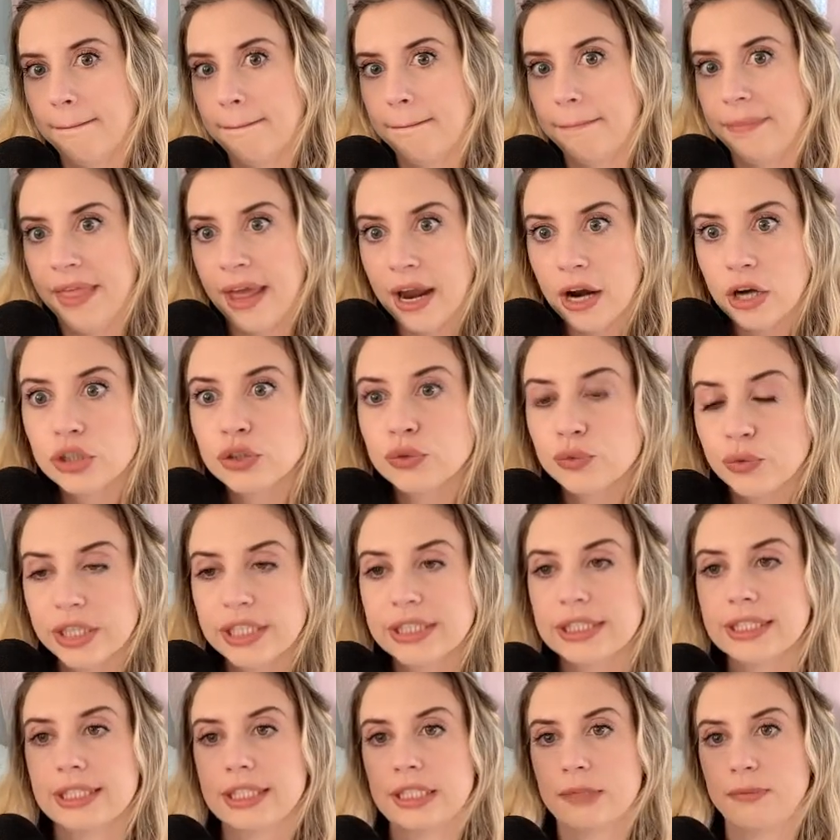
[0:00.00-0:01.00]
there's
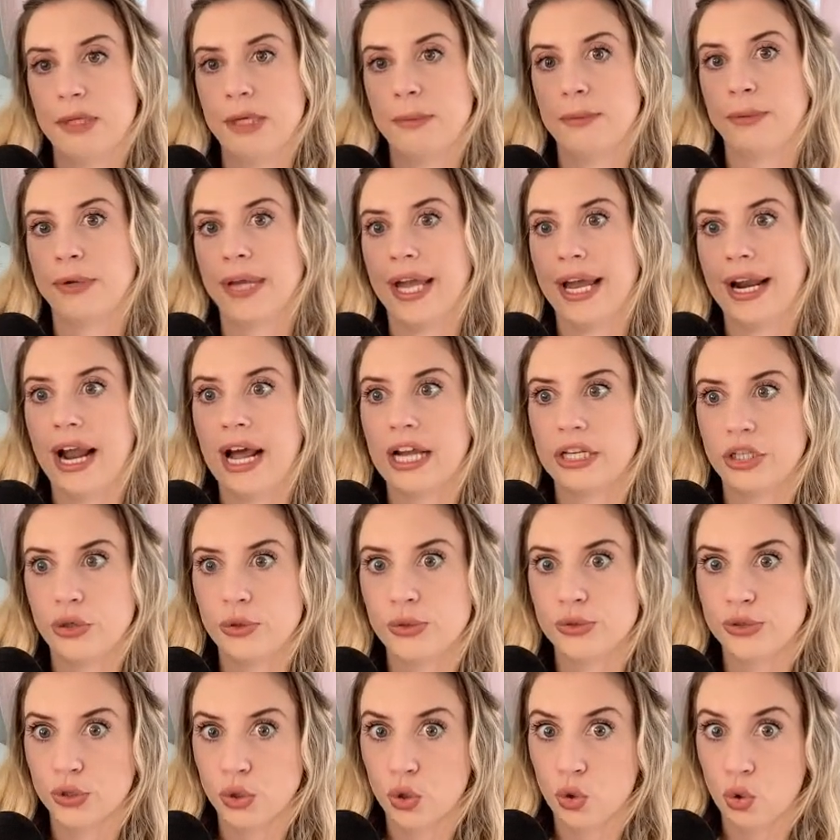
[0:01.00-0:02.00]
reasons people cannot
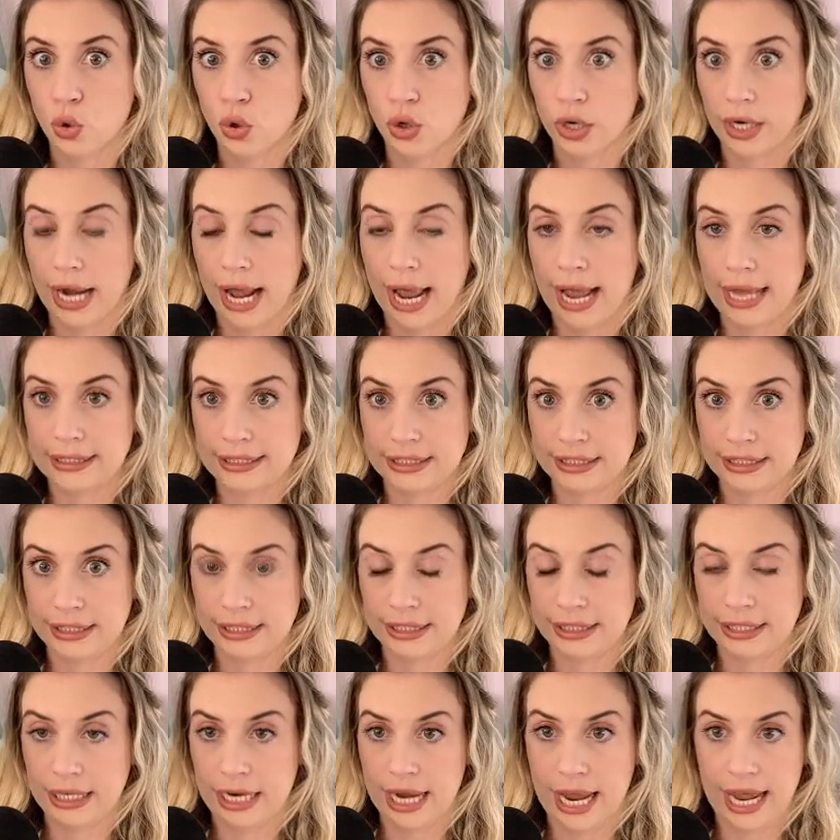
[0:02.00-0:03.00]
use the court as
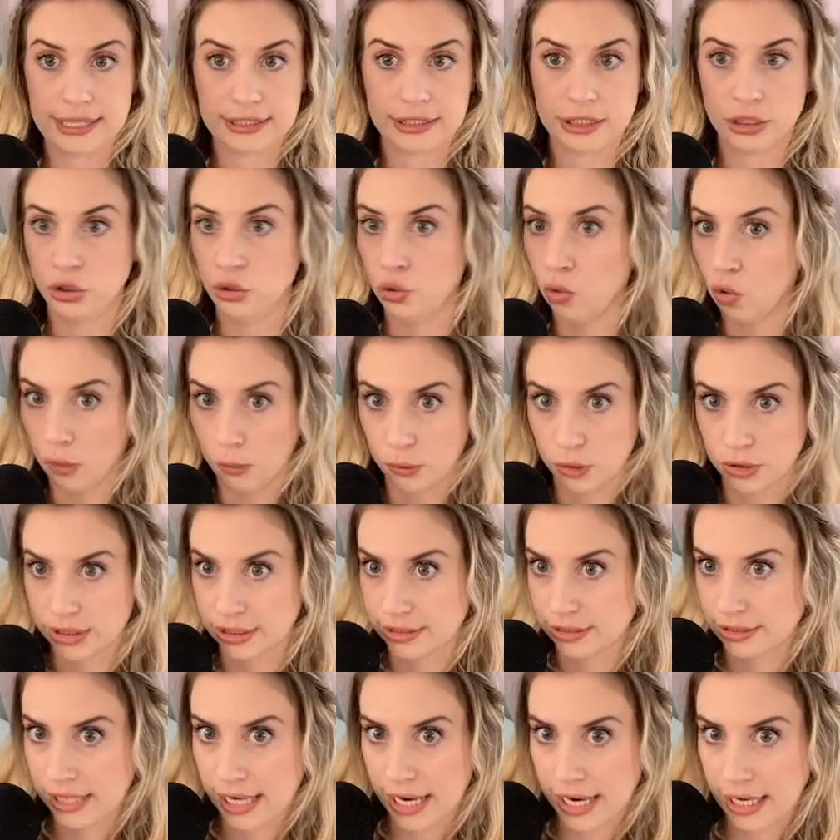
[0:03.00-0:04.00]
in normal
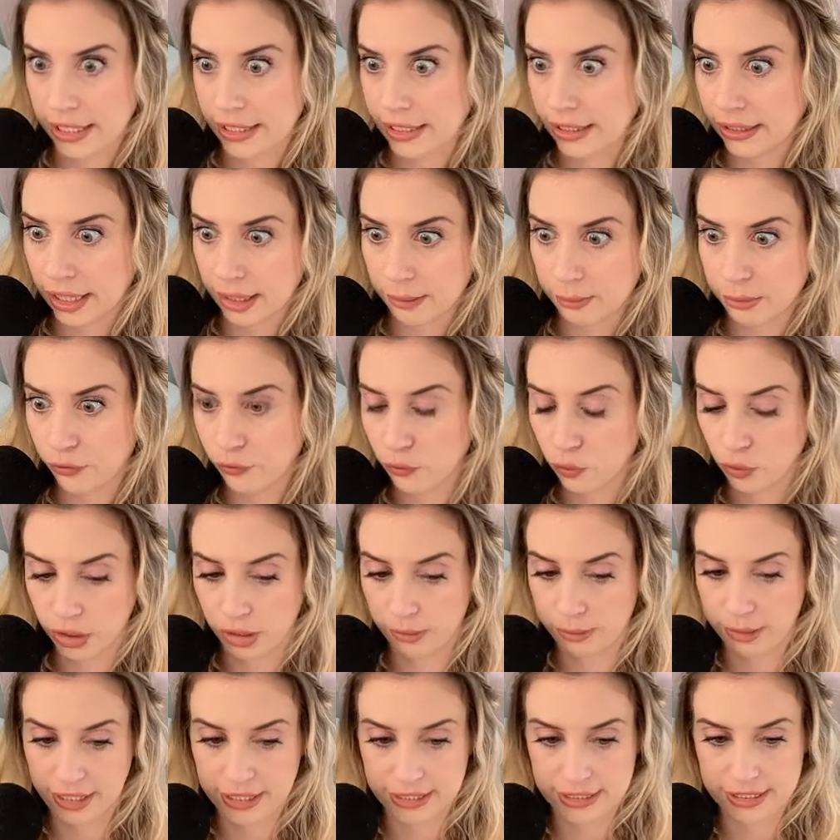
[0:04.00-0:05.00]
society, like before the
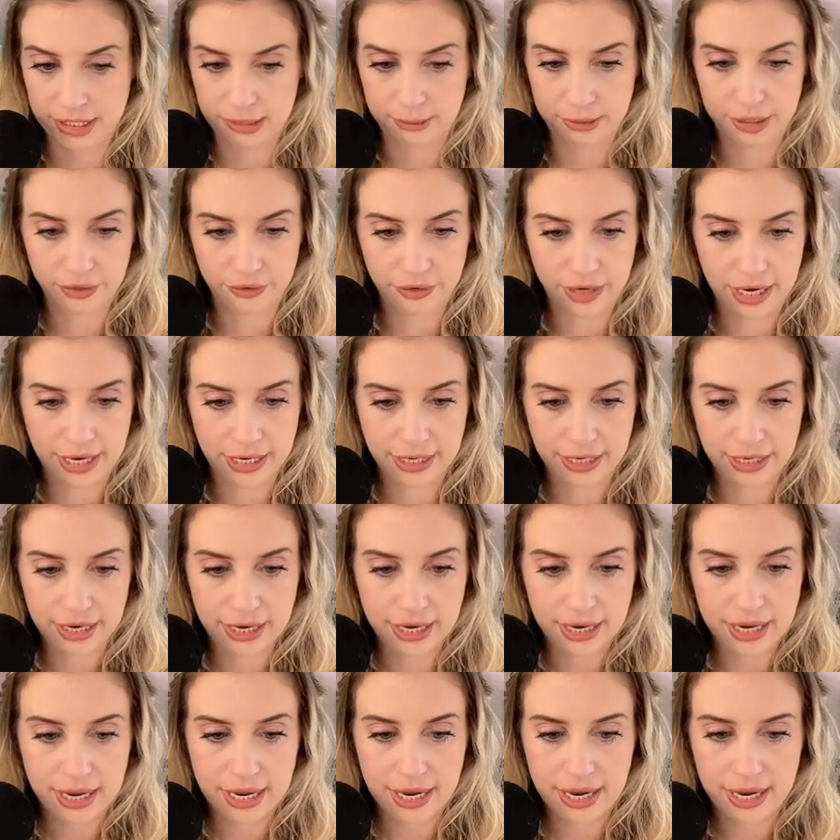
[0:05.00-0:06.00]
pandemic, right?
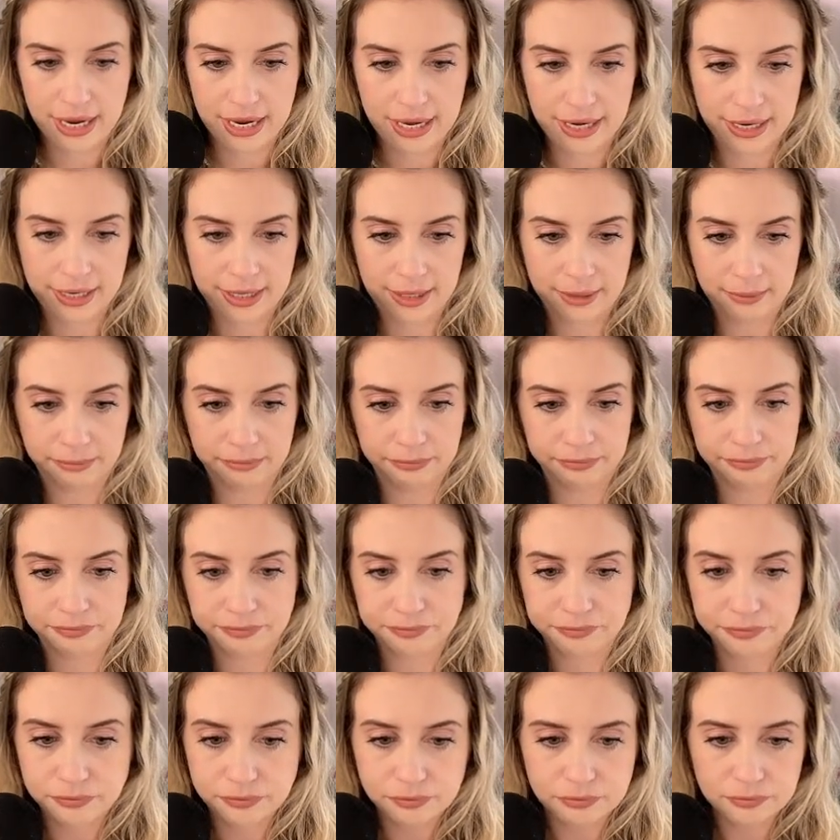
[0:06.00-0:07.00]
Let
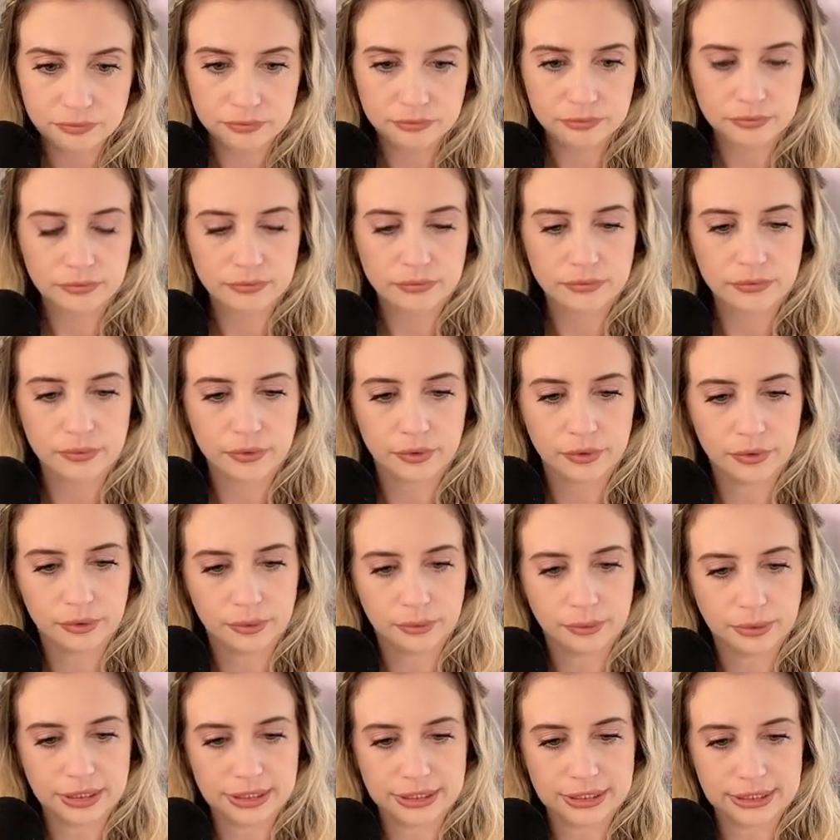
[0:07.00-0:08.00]

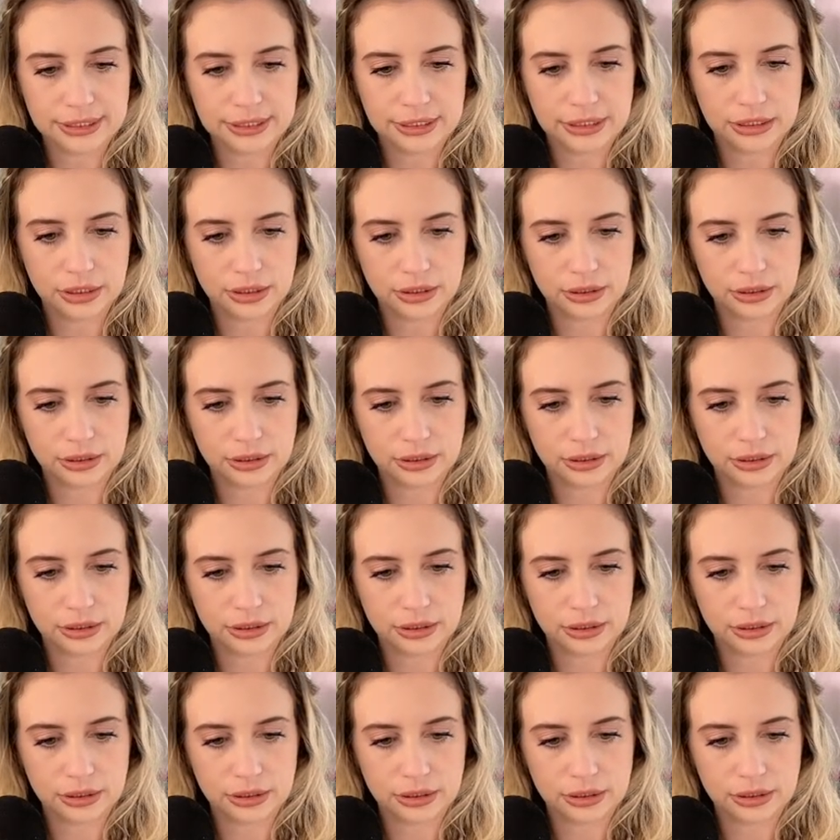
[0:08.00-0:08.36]
me see.